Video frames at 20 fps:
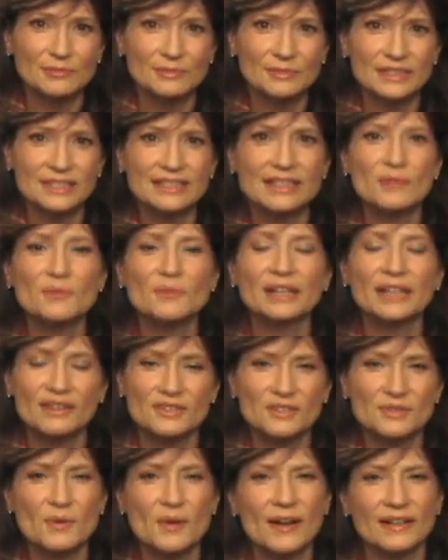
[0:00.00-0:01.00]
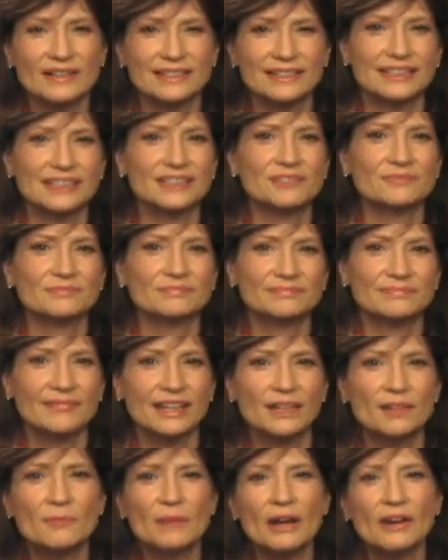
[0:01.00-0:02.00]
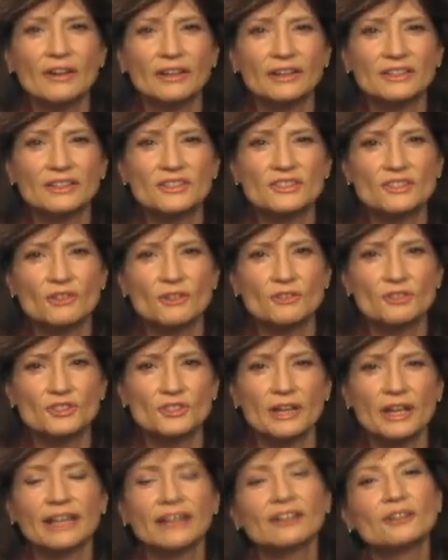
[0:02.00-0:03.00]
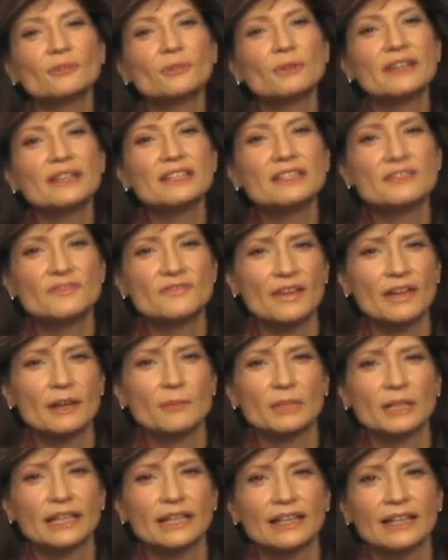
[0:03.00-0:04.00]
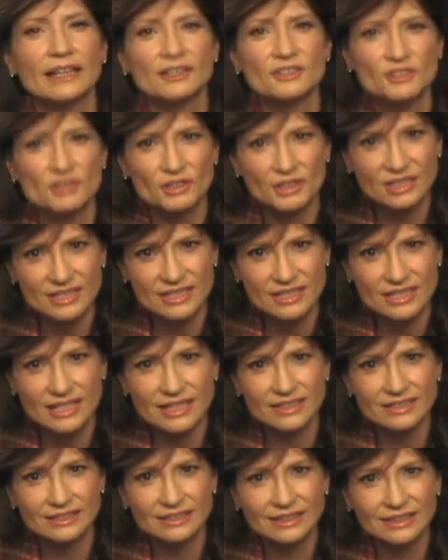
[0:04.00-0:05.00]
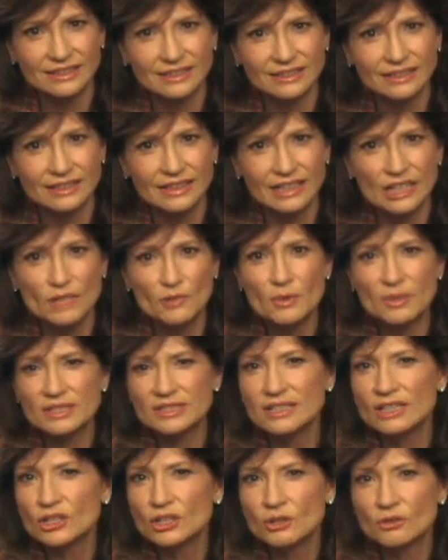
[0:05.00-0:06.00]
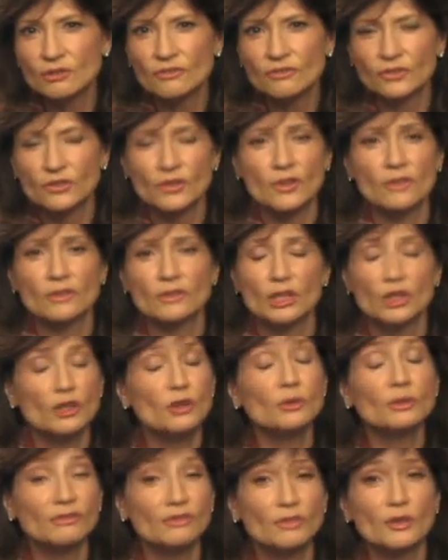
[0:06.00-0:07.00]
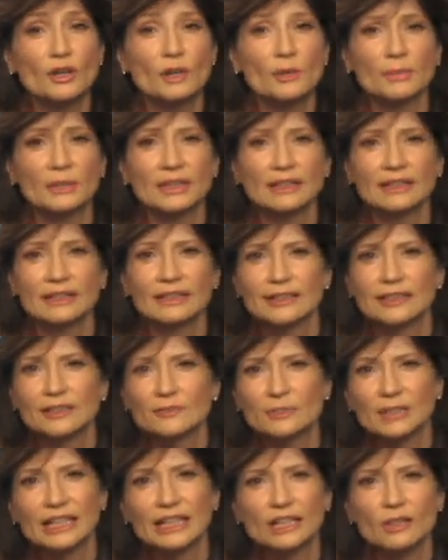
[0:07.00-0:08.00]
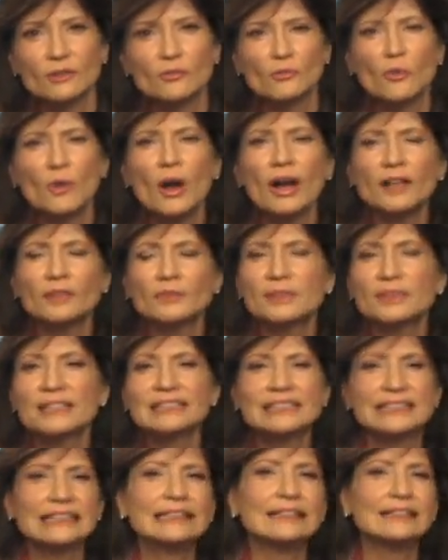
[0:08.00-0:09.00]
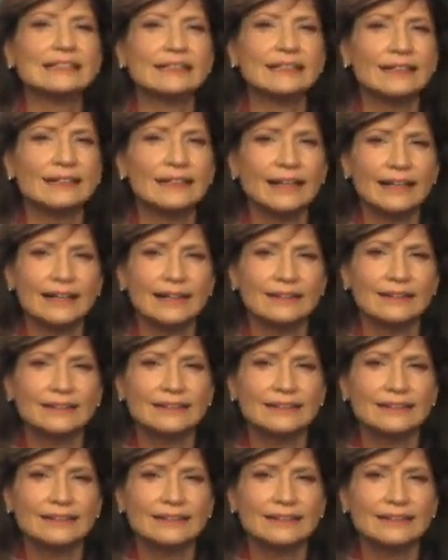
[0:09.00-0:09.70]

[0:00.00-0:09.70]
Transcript: But someone else walked in. An American soldier entered with his family and took a seat. He wasn't in uniform, but he walked with the dignity and